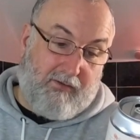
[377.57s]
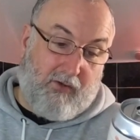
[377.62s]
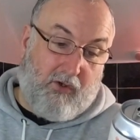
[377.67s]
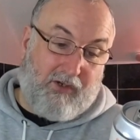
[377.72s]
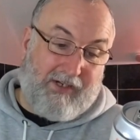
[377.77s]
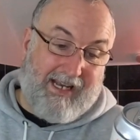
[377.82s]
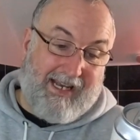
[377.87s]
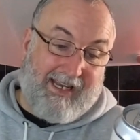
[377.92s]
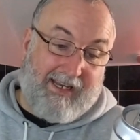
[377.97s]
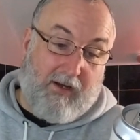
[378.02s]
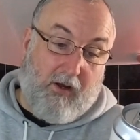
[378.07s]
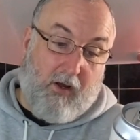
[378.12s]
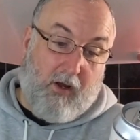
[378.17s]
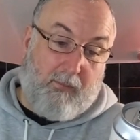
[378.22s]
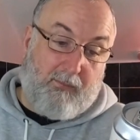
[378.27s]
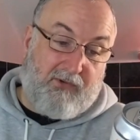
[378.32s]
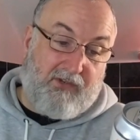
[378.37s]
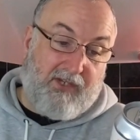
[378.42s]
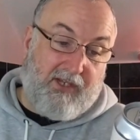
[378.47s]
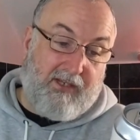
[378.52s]
organic
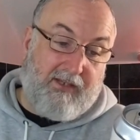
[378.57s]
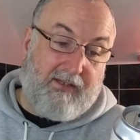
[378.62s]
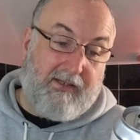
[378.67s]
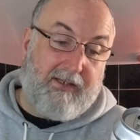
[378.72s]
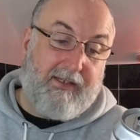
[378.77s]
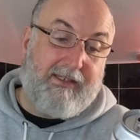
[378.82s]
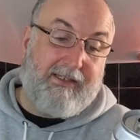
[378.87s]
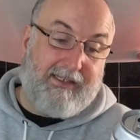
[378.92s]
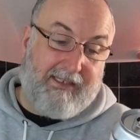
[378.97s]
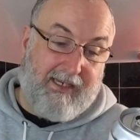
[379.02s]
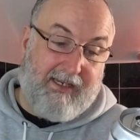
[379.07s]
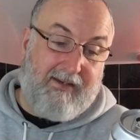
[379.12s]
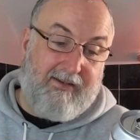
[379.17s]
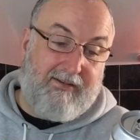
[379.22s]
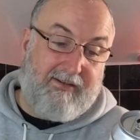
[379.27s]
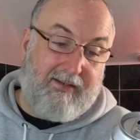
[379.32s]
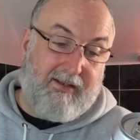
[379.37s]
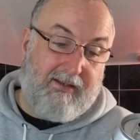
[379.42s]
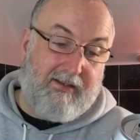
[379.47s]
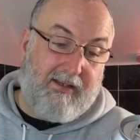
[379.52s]
hops,
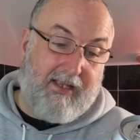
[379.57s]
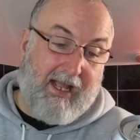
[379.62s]
yeast,